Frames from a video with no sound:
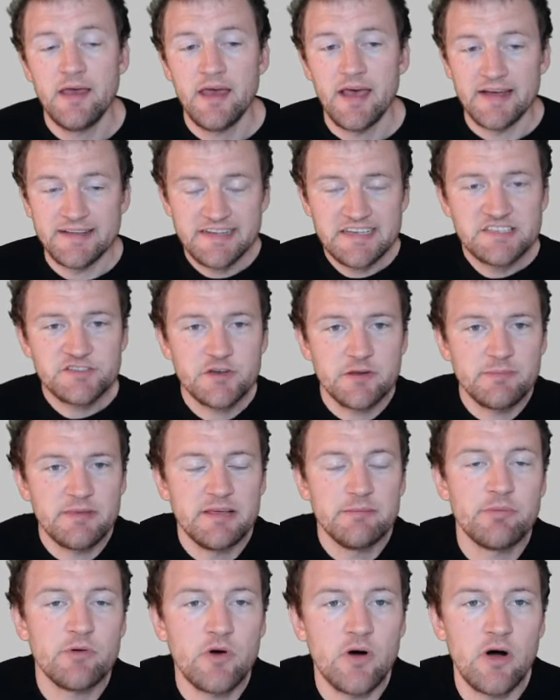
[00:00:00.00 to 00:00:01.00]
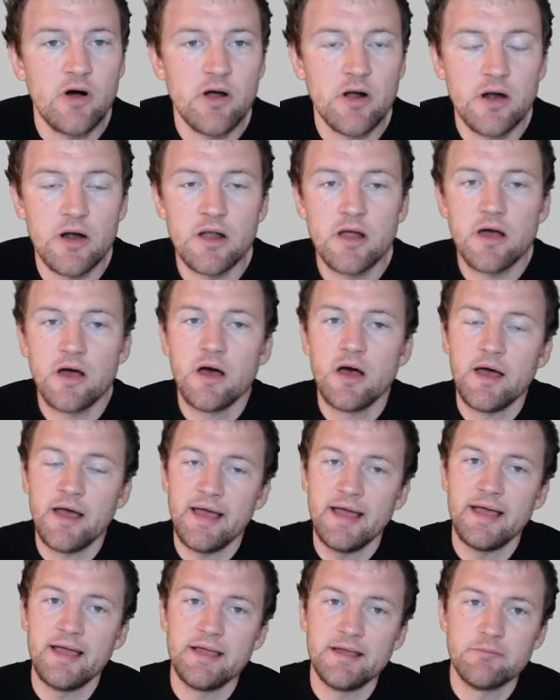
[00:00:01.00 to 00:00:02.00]
And these 3 people are
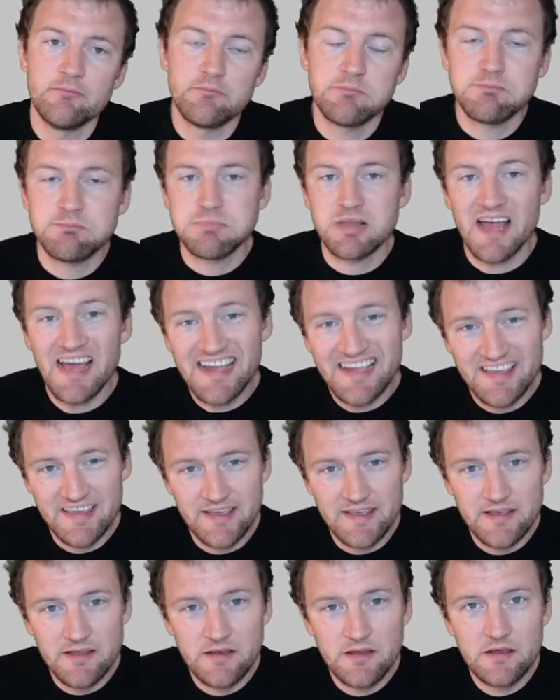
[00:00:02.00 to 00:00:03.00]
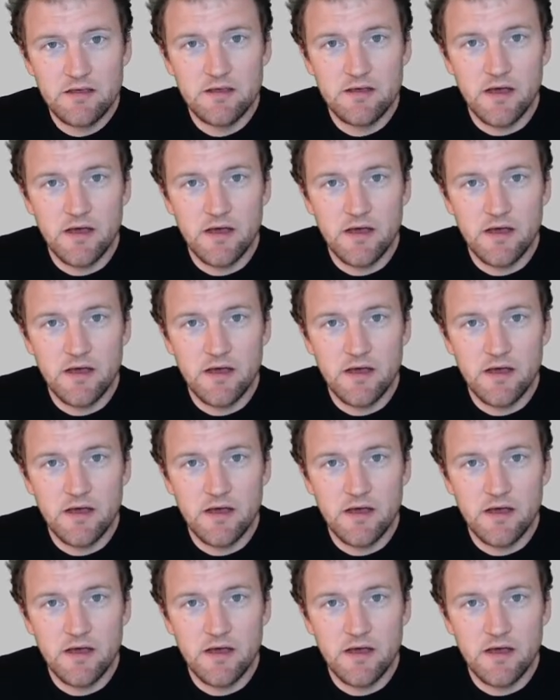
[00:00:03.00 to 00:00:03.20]
a black kid,